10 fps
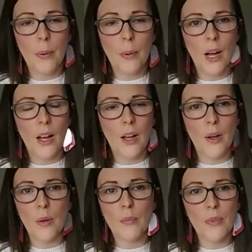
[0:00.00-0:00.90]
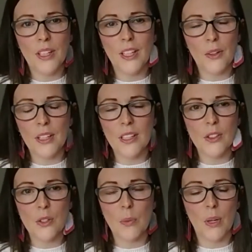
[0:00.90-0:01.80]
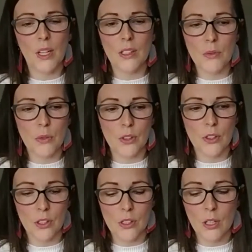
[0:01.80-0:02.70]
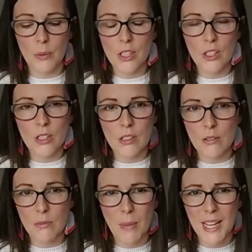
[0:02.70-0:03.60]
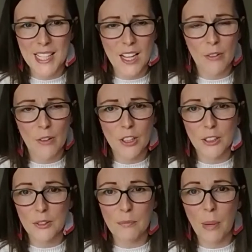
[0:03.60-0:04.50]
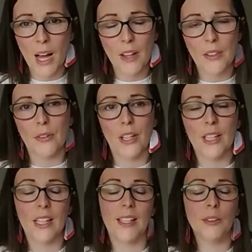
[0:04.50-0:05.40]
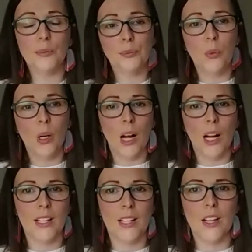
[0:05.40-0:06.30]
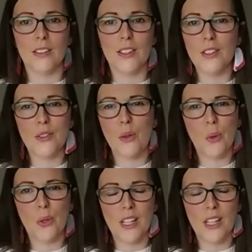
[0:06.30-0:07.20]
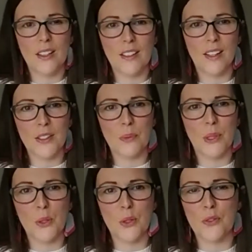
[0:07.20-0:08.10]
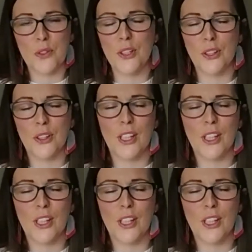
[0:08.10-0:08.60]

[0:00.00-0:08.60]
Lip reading: Things just weren't as structured. So we just made our own path, really. There wasn't anything else we could have done.